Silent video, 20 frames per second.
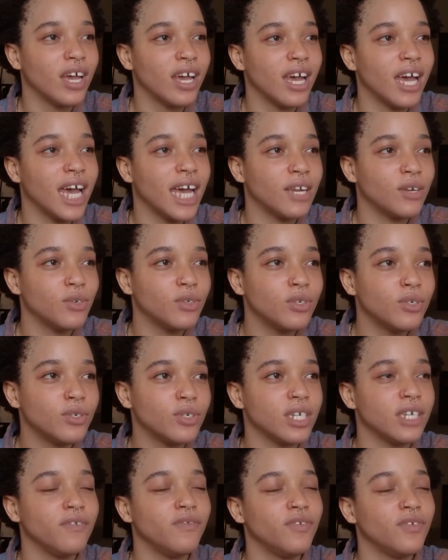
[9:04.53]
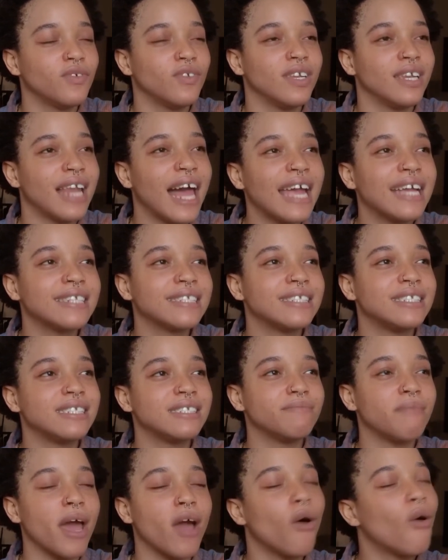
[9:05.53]
I don't know if you liked
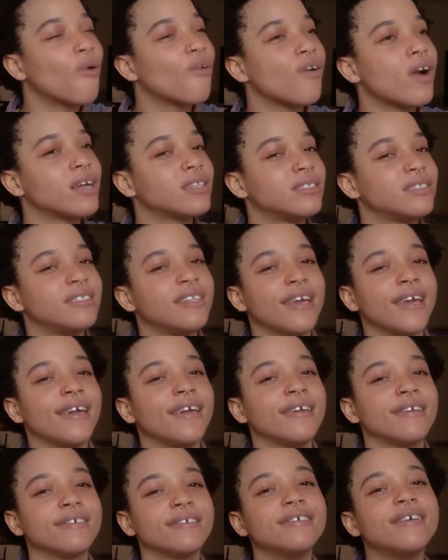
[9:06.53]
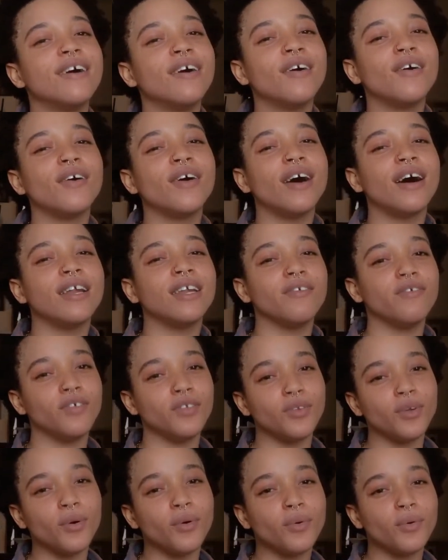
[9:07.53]
my aura today, and if you
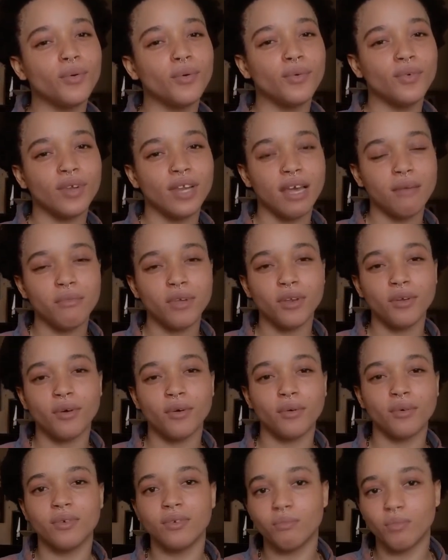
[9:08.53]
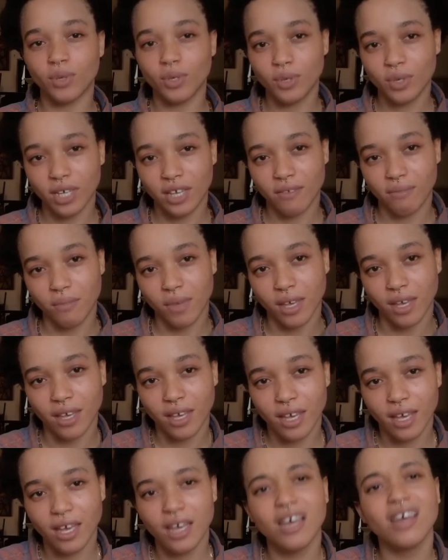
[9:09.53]
don't, let me know. But don't give me.
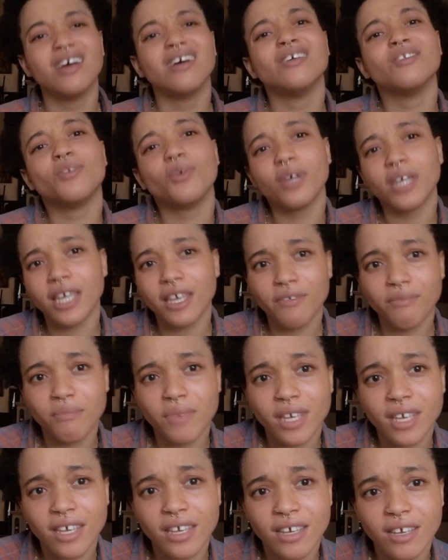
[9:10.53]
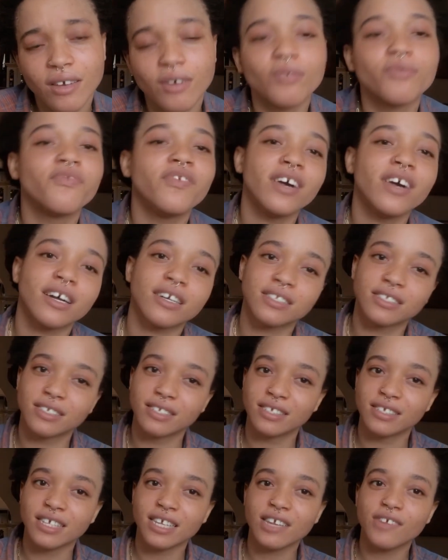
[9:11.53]
In fact,
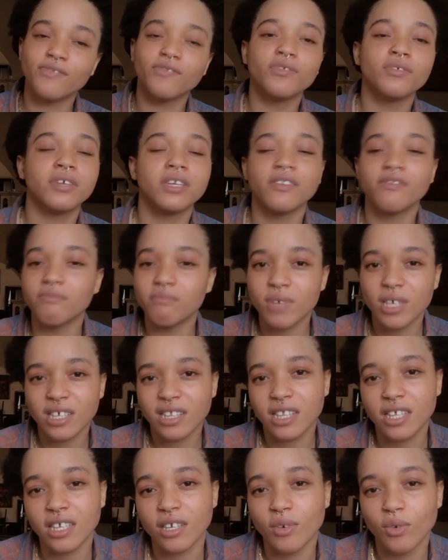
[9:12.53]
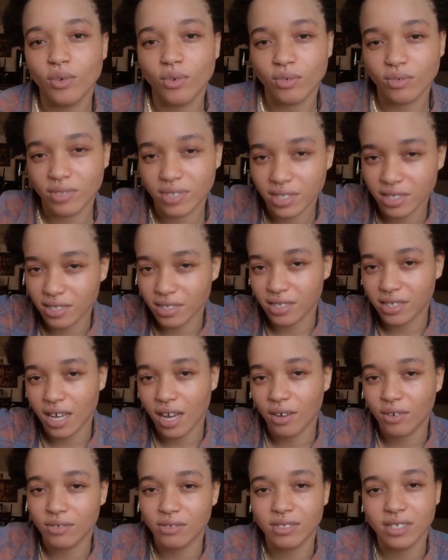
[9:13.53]
if you give me the whole
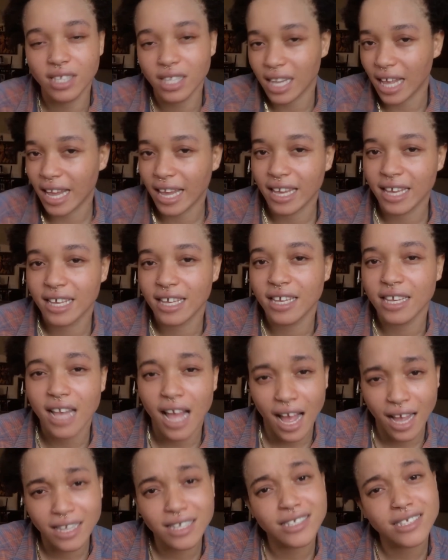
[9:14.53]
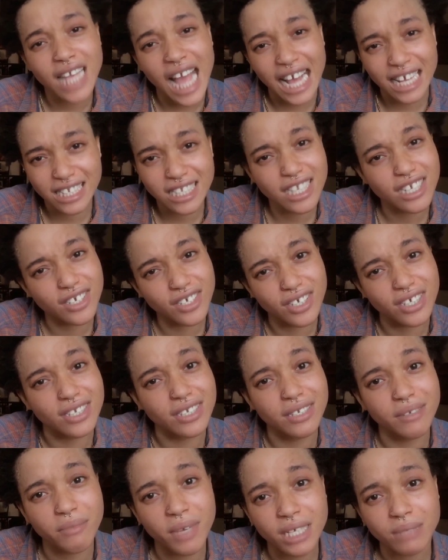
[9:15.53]
down, like it's actually good.
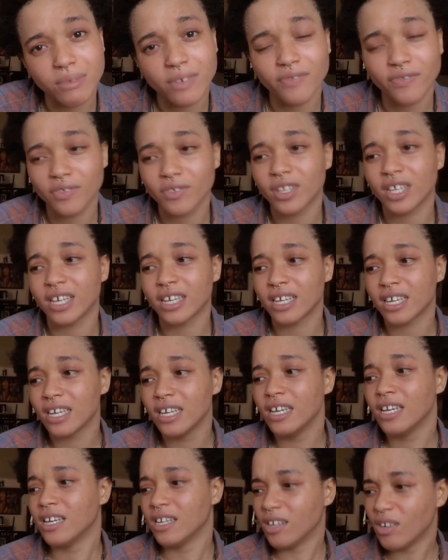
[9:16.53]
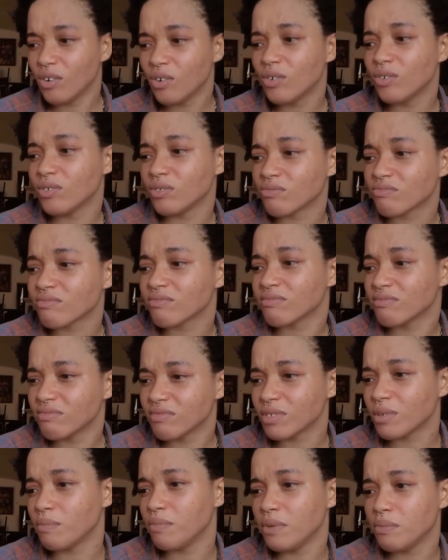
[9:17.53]
It makes me feel like, oh,
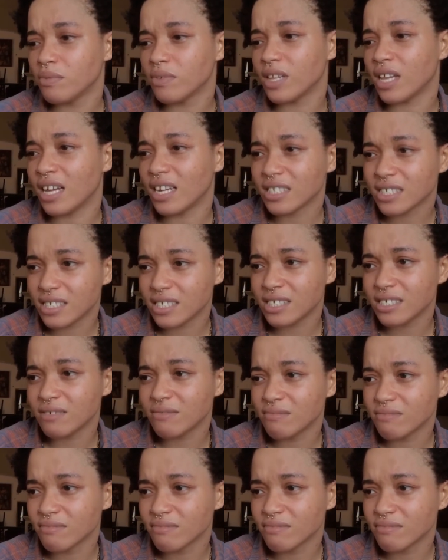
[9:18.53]
some people are actually